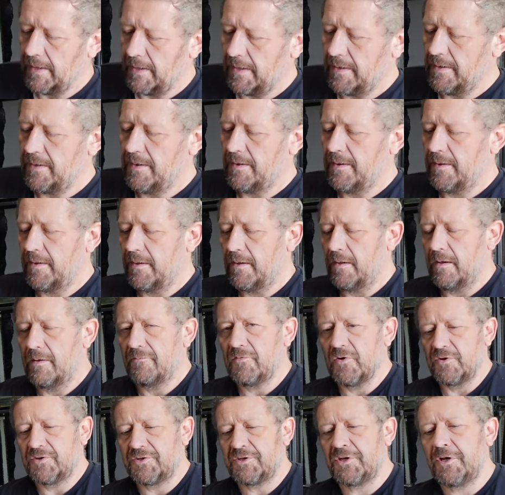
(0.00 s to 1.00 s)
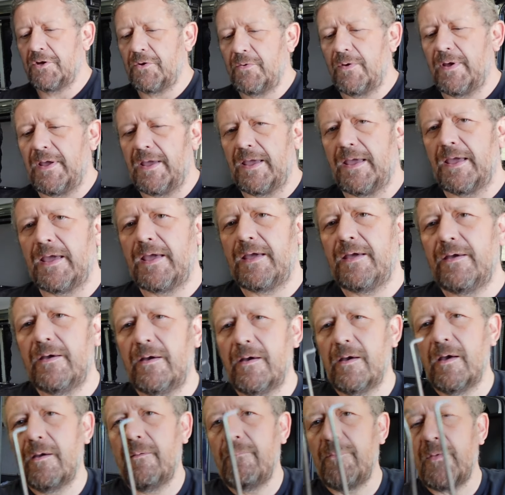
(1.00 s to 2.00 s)
and uh, I've got two here
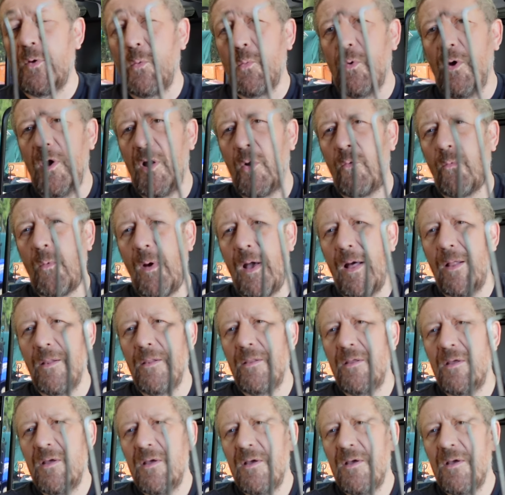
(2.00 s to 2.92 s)
um, that work well.